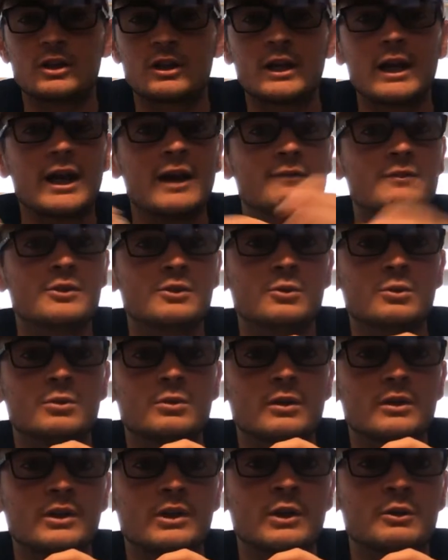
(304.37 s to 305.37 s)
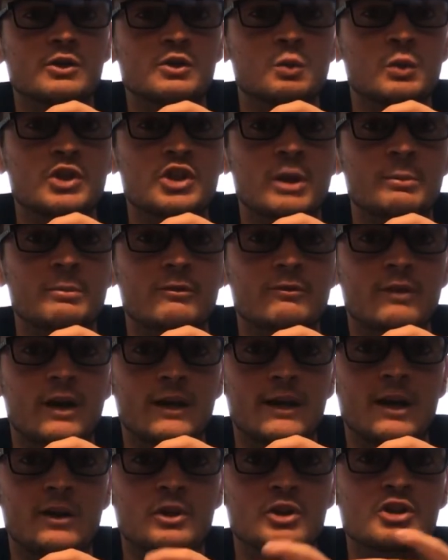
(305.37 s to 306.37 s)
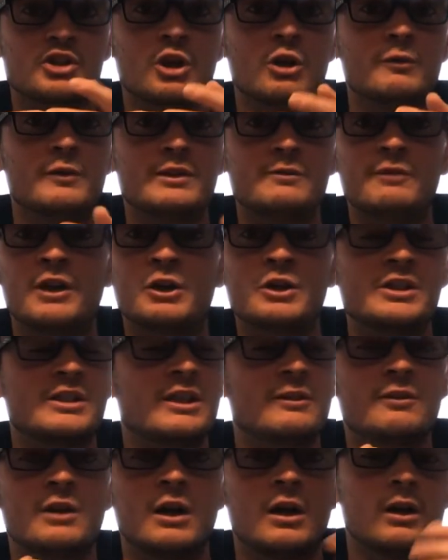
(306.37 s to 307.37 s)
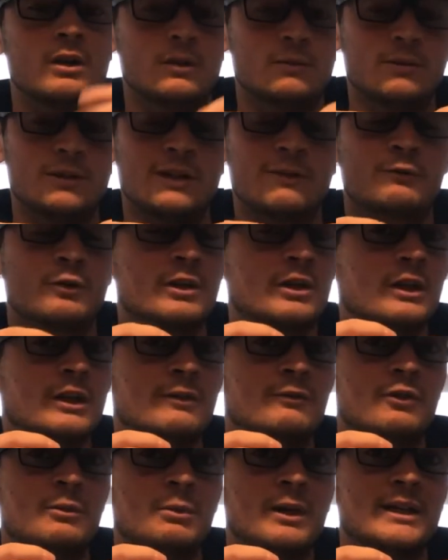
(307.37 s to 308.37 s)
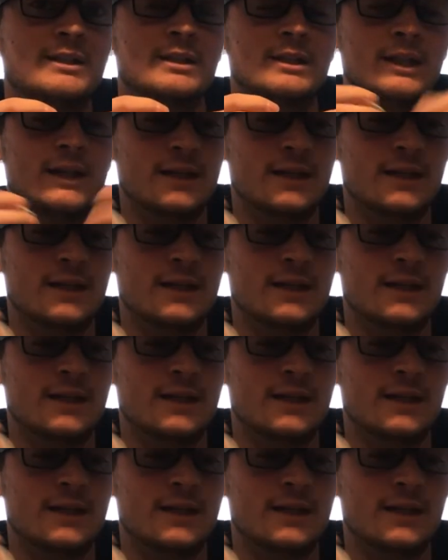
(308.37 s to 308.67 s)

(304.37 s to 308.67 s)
you're going to have to, you know, switch up and find out yourself. It varies differently from lake to